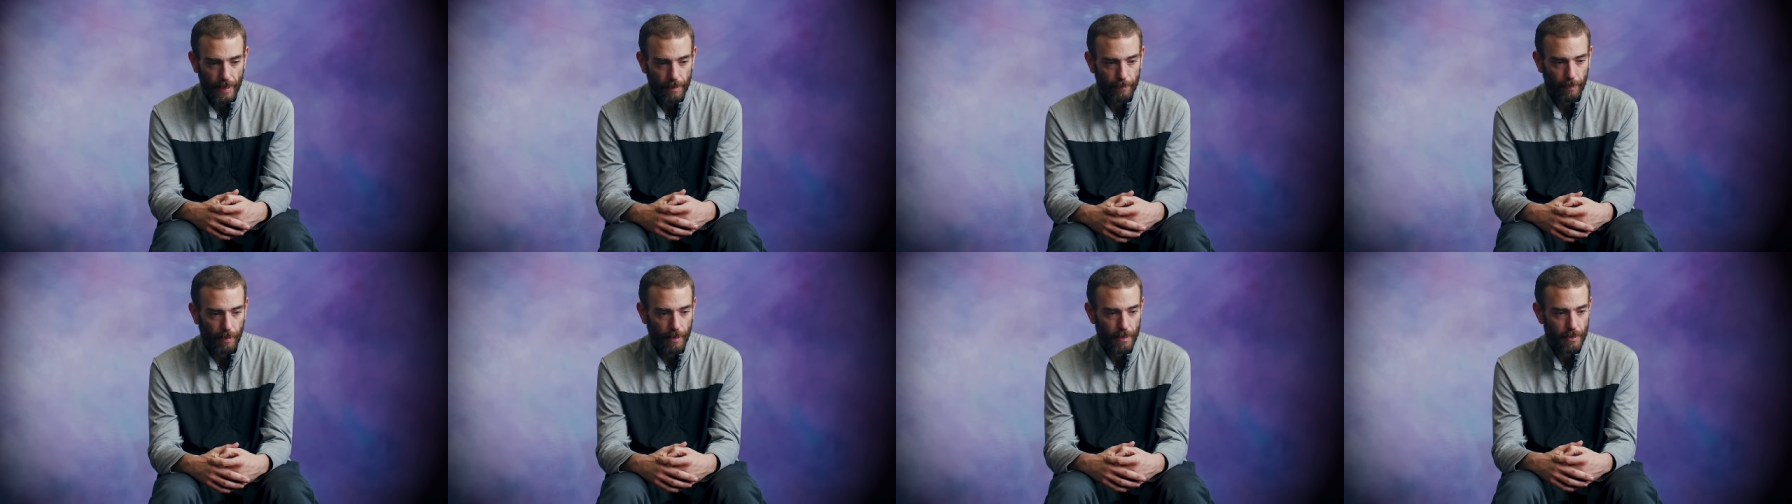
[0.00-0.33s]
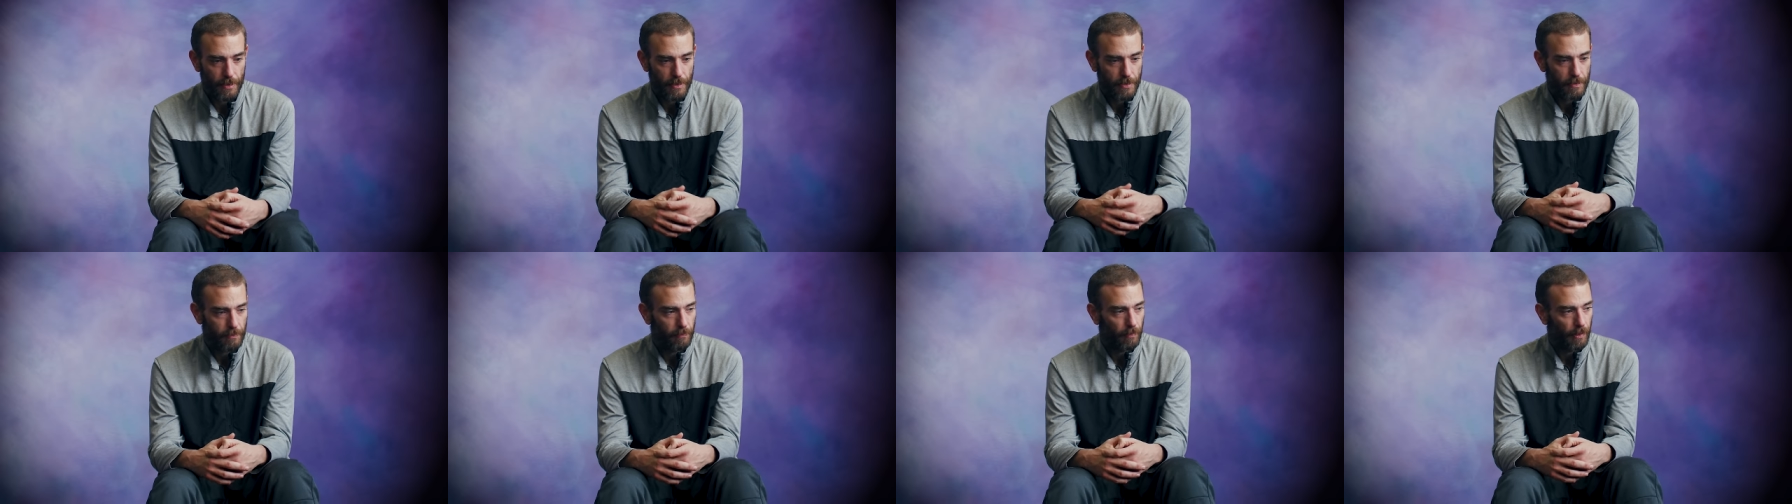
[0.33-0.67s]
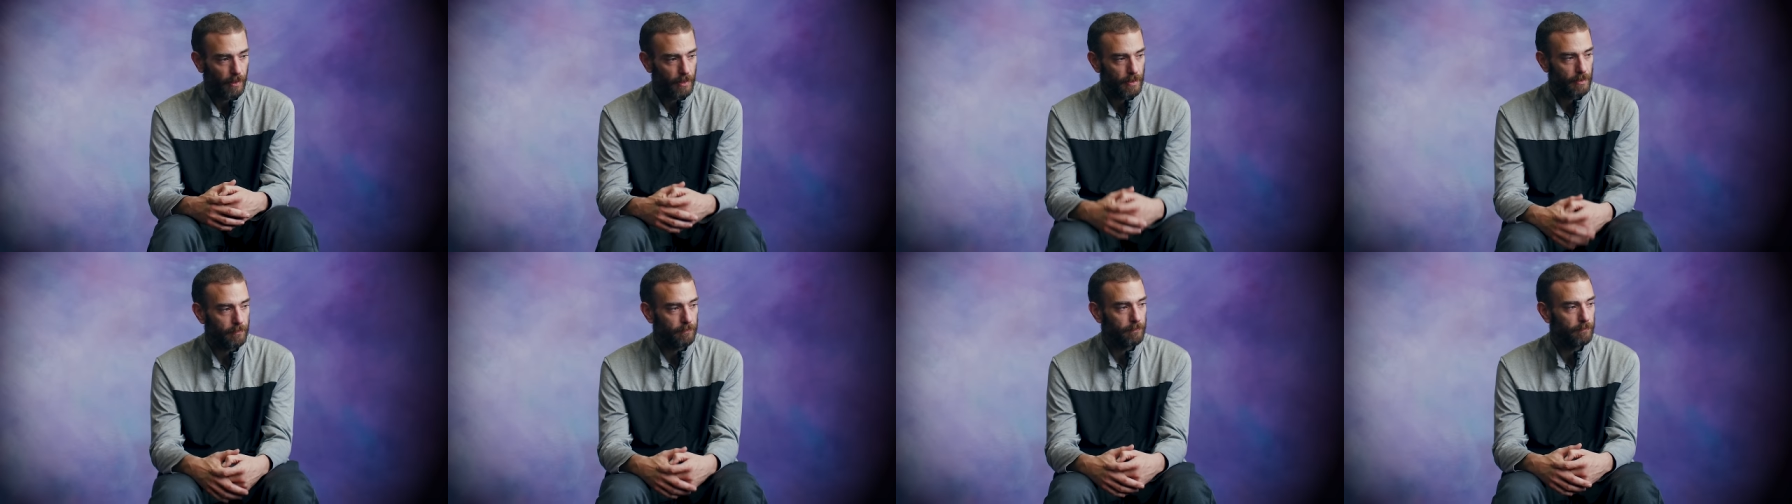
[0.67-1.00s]
damn it, I just
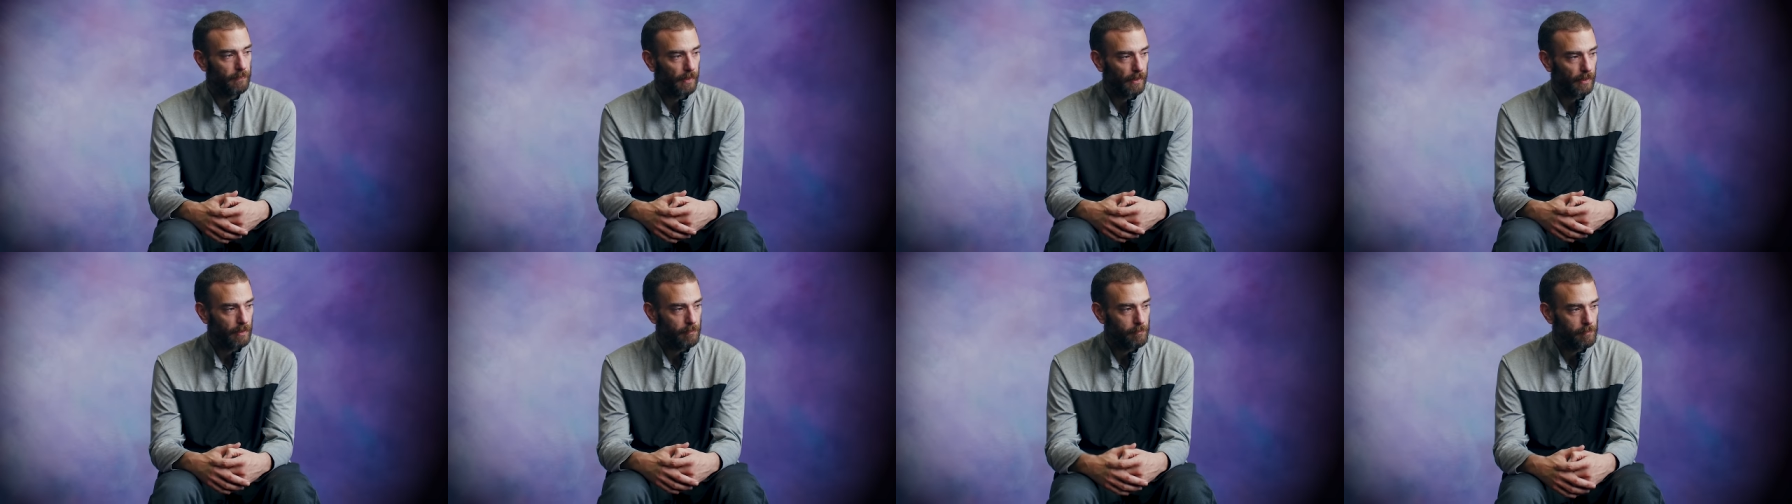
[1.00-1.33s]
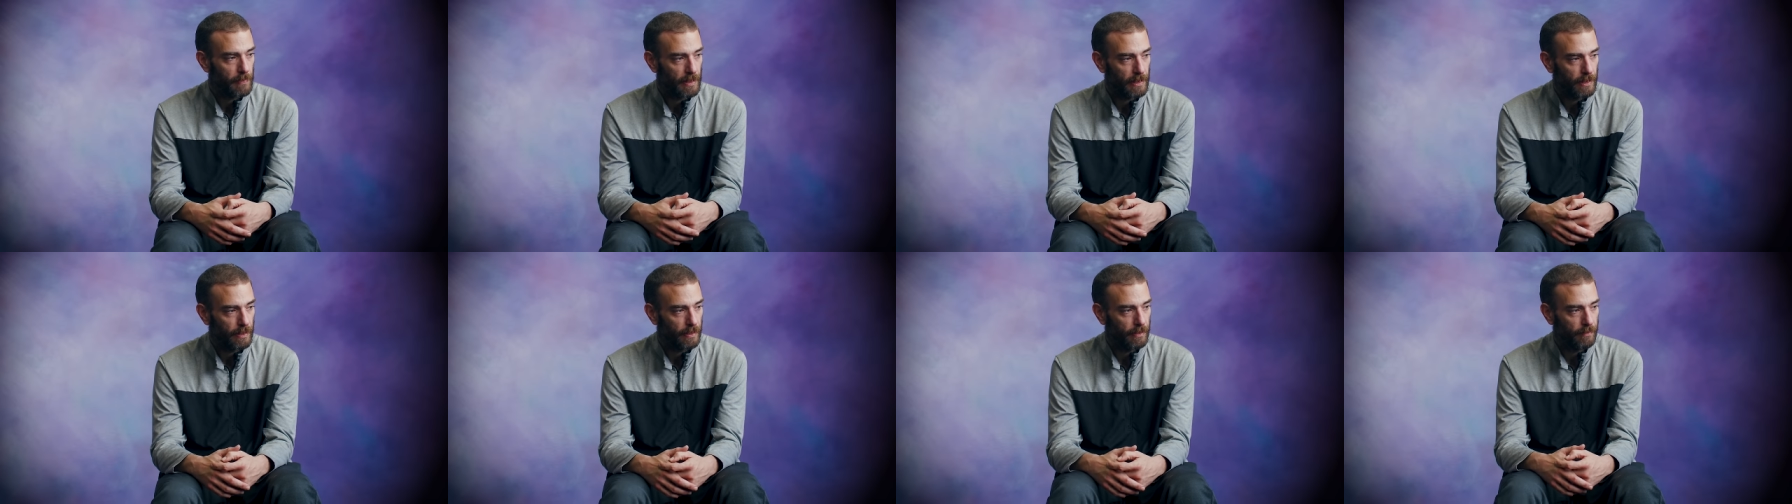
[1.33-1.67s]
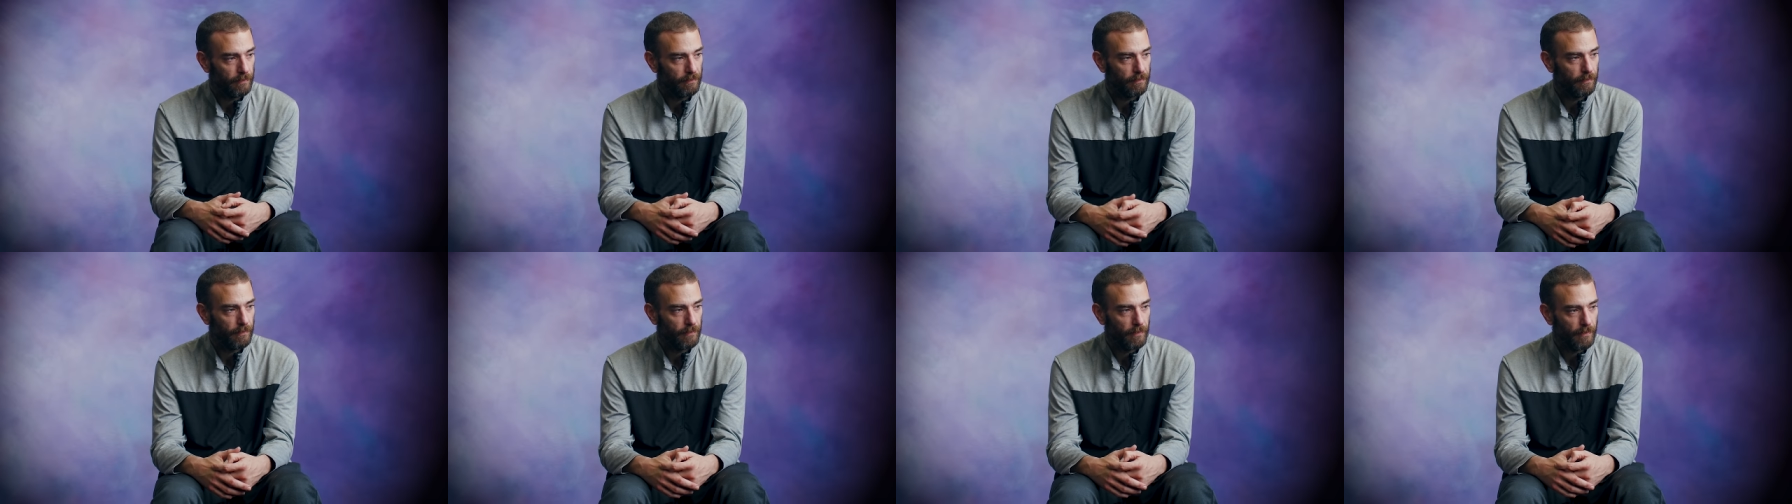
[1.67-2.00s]
wanted to fucking be